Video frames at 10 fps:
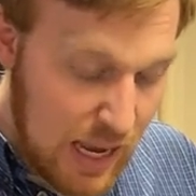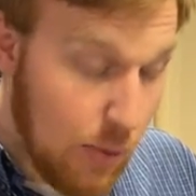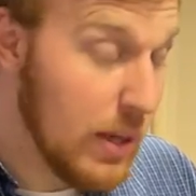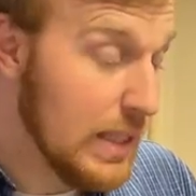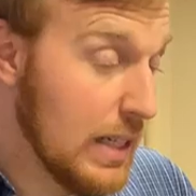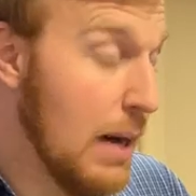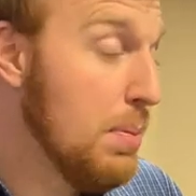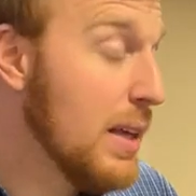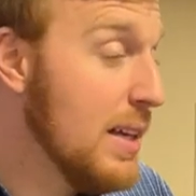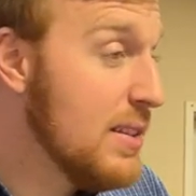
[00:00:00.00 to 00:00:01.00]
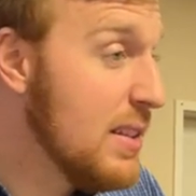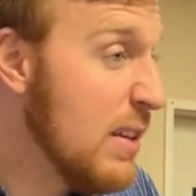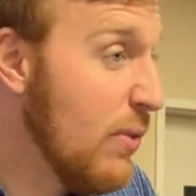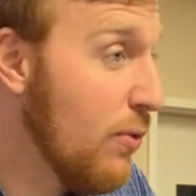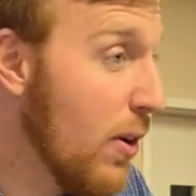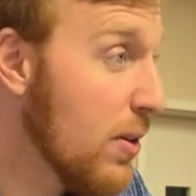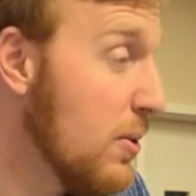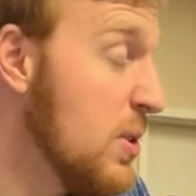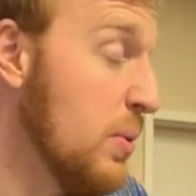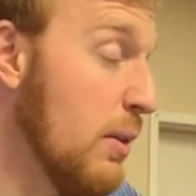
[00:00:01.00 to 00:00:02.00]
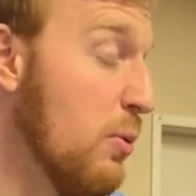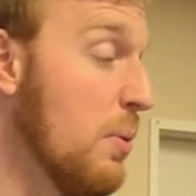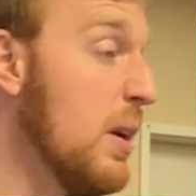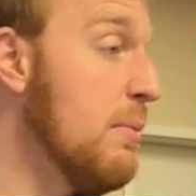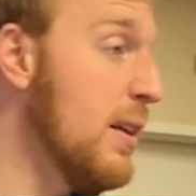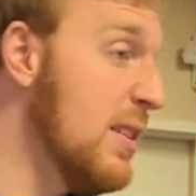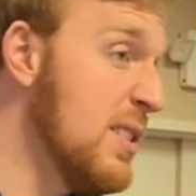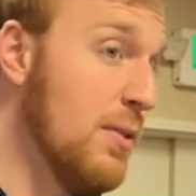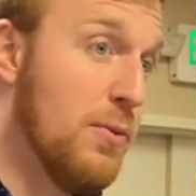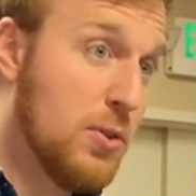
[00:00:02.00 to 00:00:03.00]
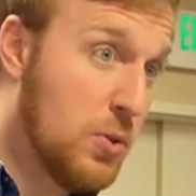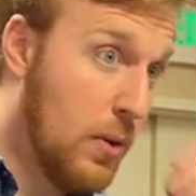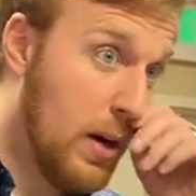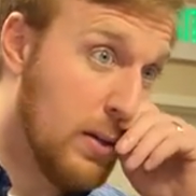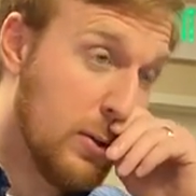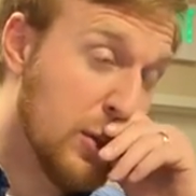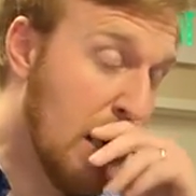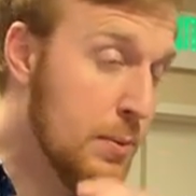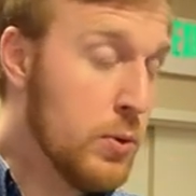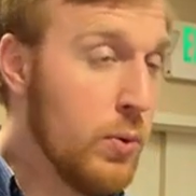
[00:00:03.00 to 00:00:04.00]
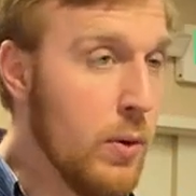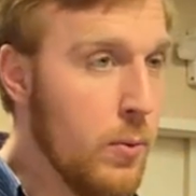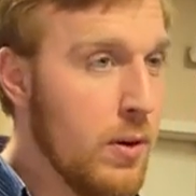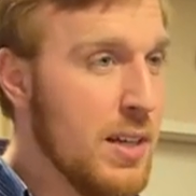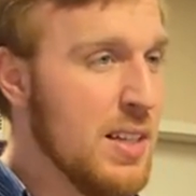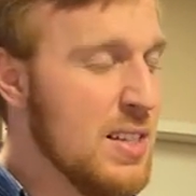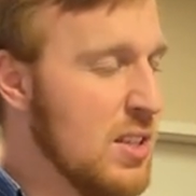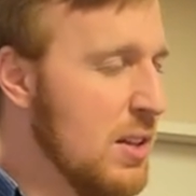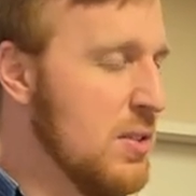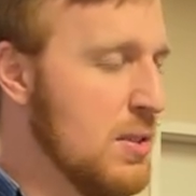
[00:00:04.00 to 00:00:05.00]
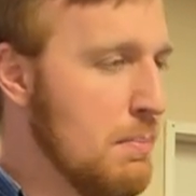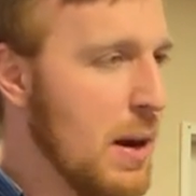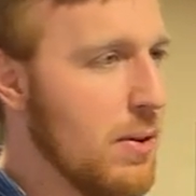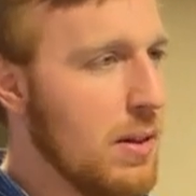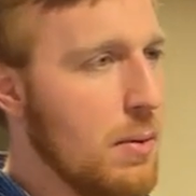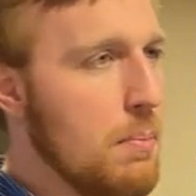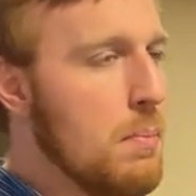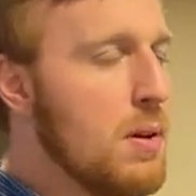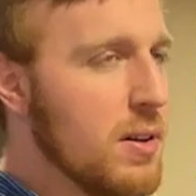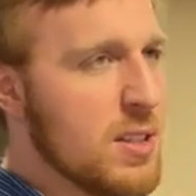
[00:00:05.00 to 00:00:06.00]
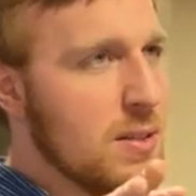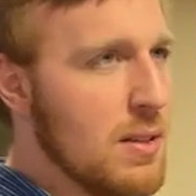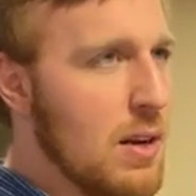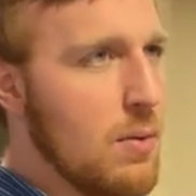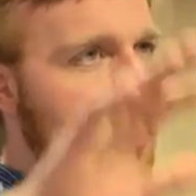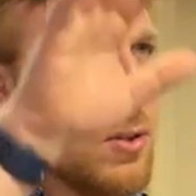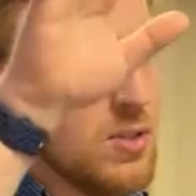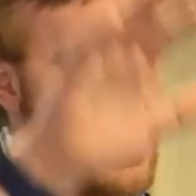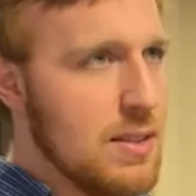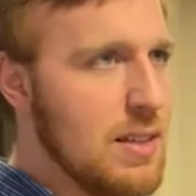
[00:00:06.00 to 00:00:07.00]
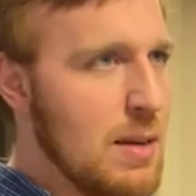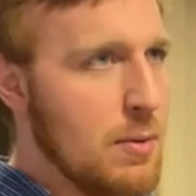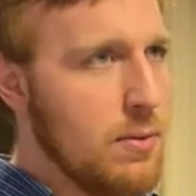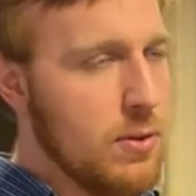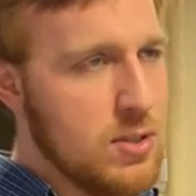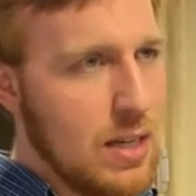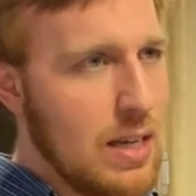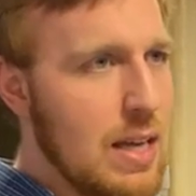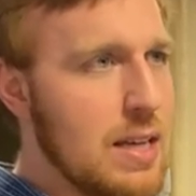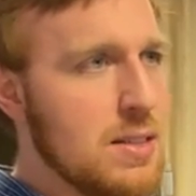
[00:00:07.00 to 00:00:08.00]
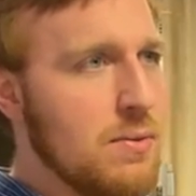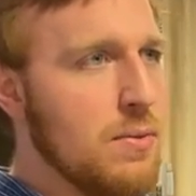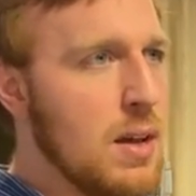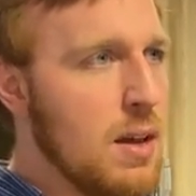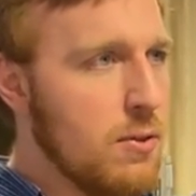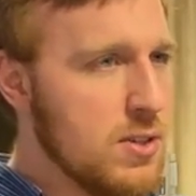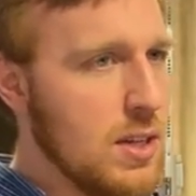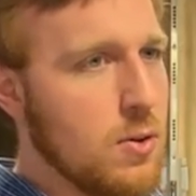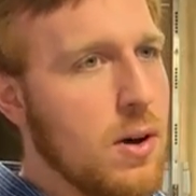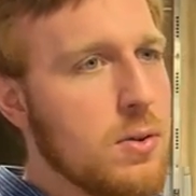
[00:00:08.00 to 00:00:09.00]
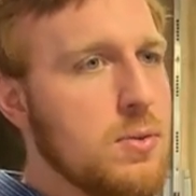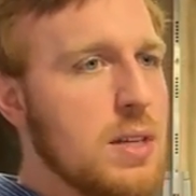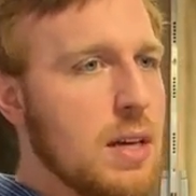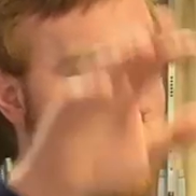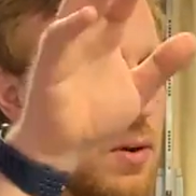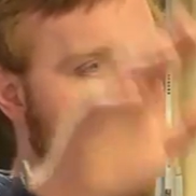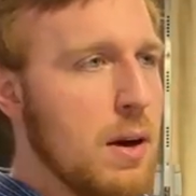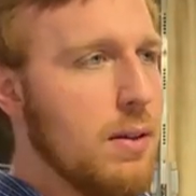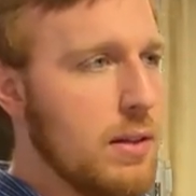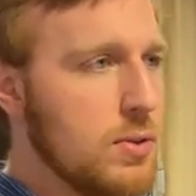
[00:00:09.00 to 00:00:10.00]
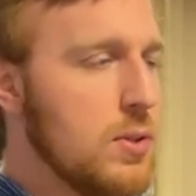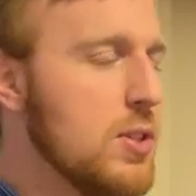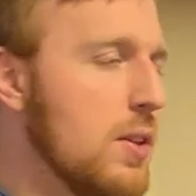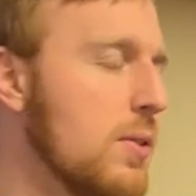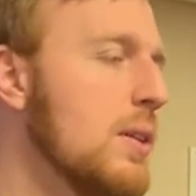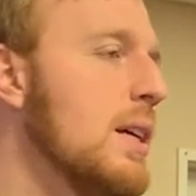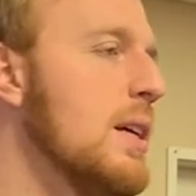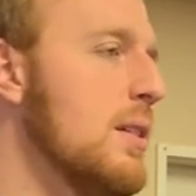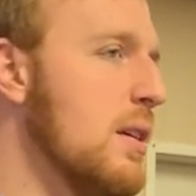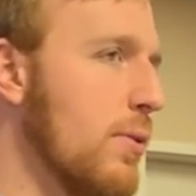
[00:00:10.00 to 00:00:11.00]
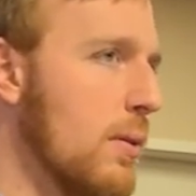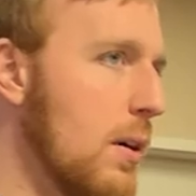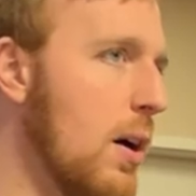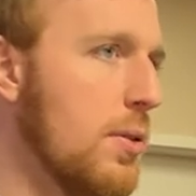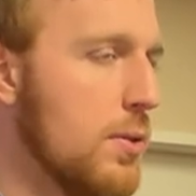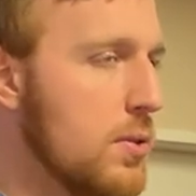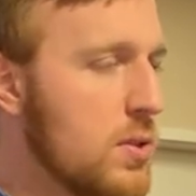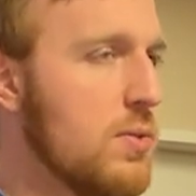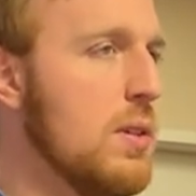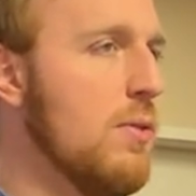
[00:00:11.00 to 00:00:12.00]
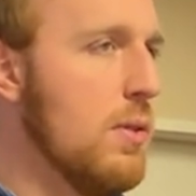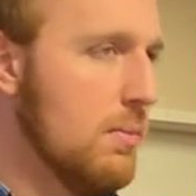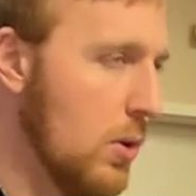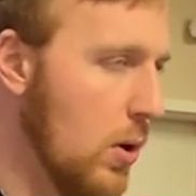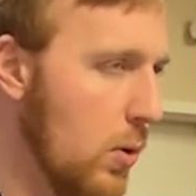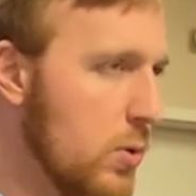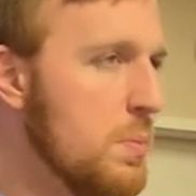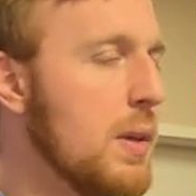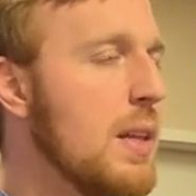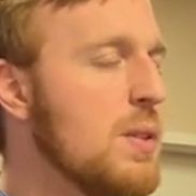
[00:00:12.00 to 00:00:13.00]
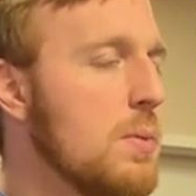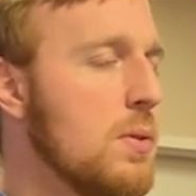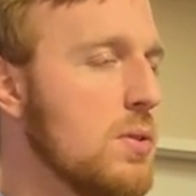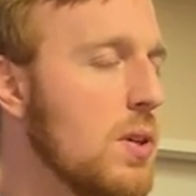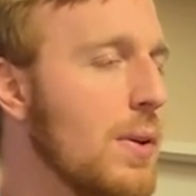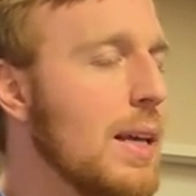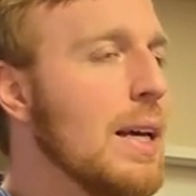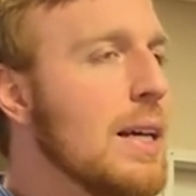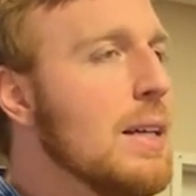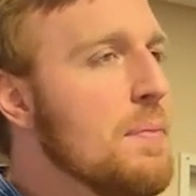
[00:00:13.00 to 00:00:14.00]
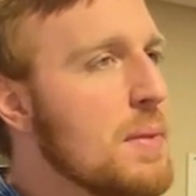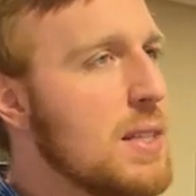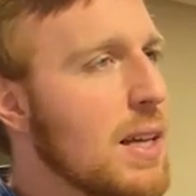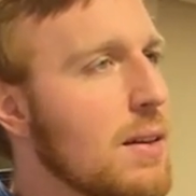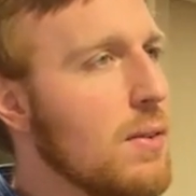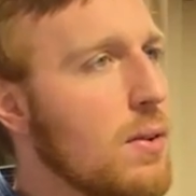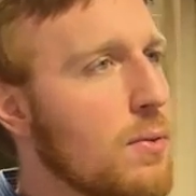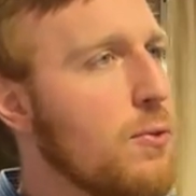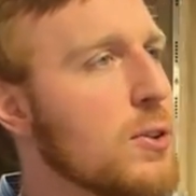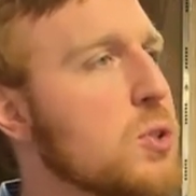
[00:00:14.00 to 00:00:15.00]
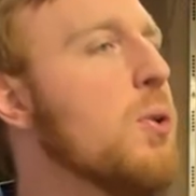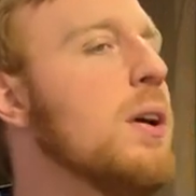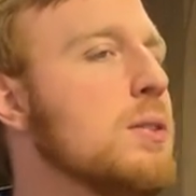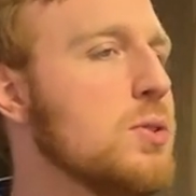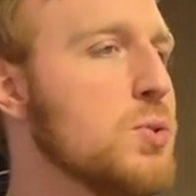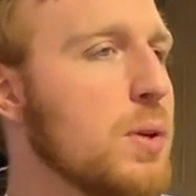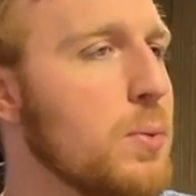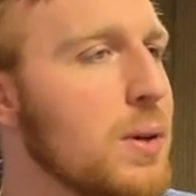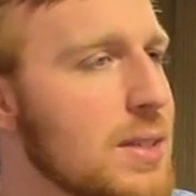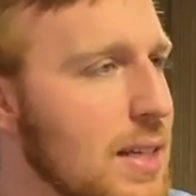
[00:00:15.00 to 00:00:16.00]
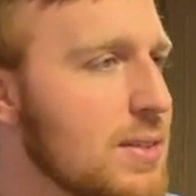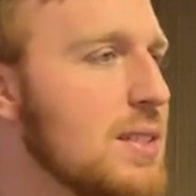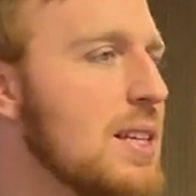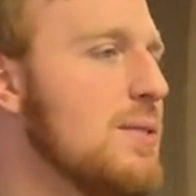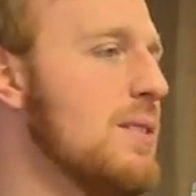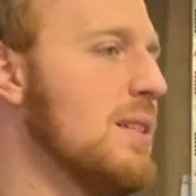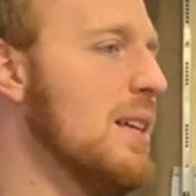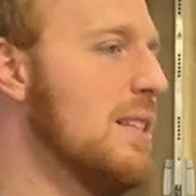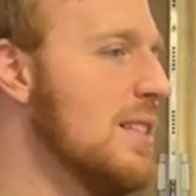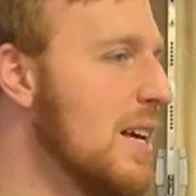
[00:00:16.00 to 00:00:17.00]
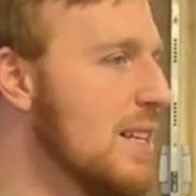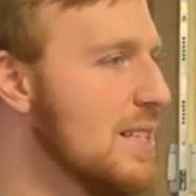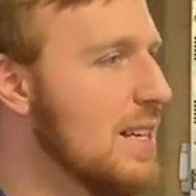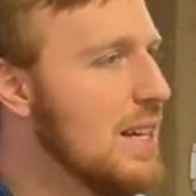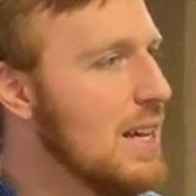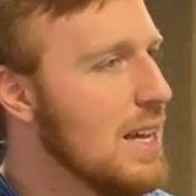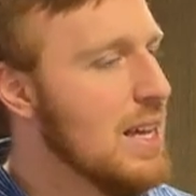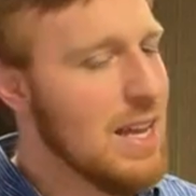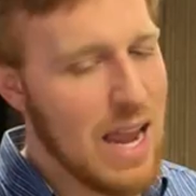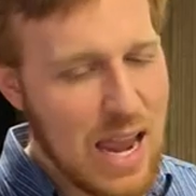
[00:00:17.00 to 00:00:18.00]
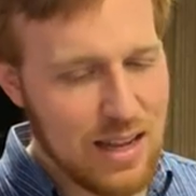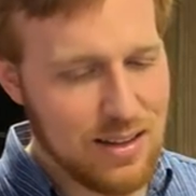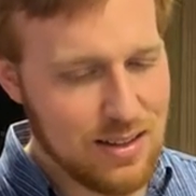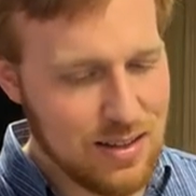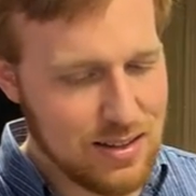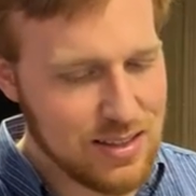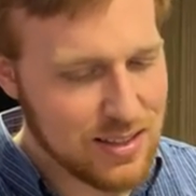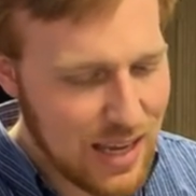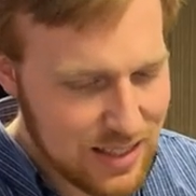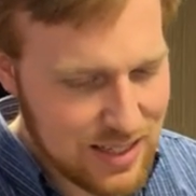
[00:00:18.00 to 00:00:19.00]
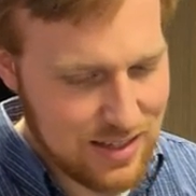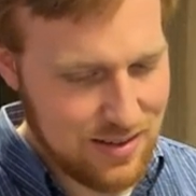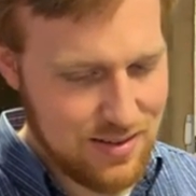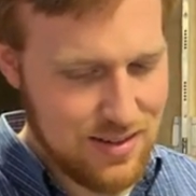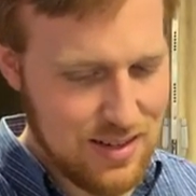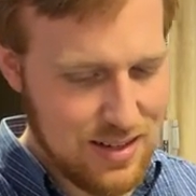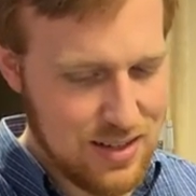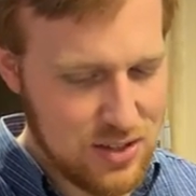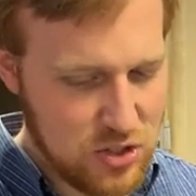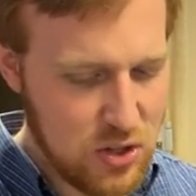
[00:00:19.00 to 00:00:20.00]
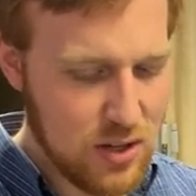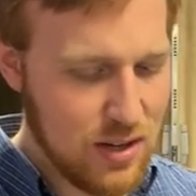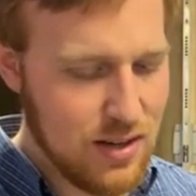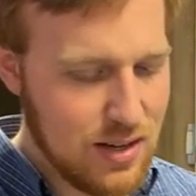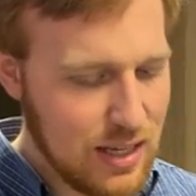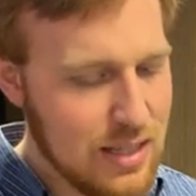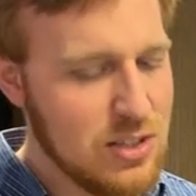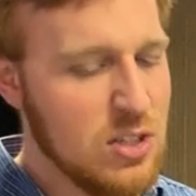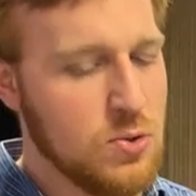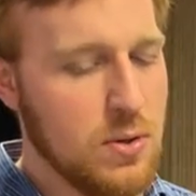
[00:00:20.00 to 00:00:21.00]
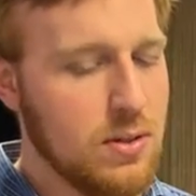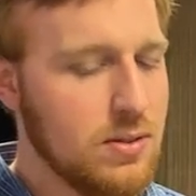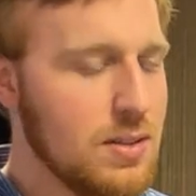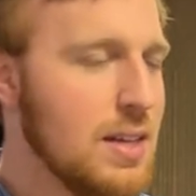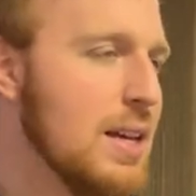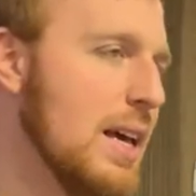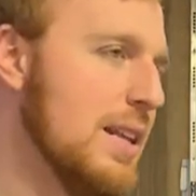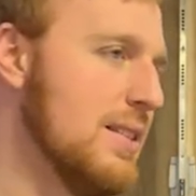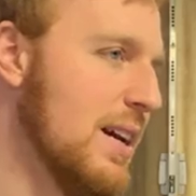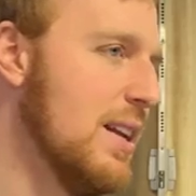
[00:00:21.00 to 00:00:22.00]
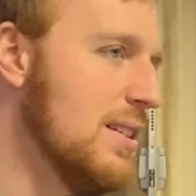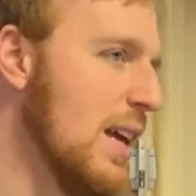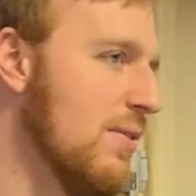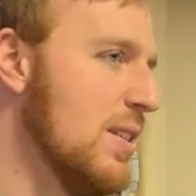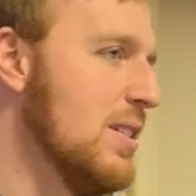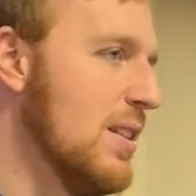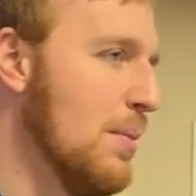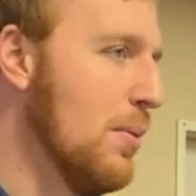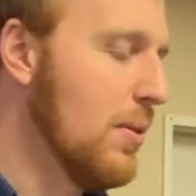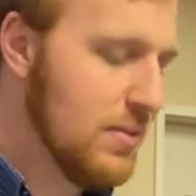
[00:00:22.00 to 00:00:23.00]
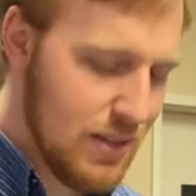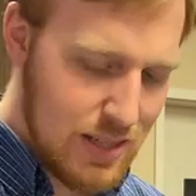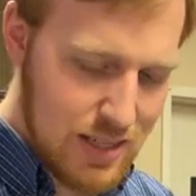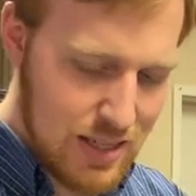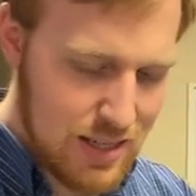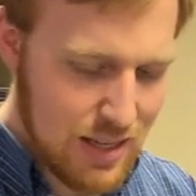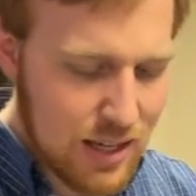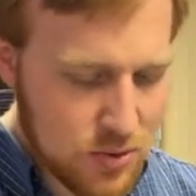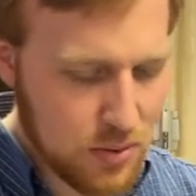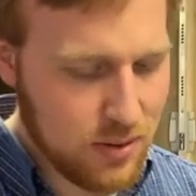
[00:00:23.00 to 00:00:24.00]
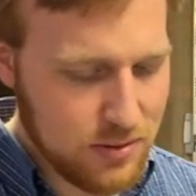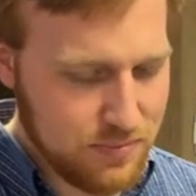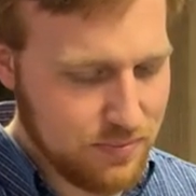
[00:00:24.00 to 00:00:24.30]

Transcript: What complicates this even further is whenever we read about this in 1 Chronicles chapter 21, because, you know, there's some parallel books, you know, 1st, 2nd Samuel, 1st, 2nd Kings, and 1st, 2nd Chronicles, they kind of run parallel to each other. Different authors, different goals, but that's what they're doing. 1 Chronicles 21 tells us that it says, and Satan stood against Israel and incited David to number Israel.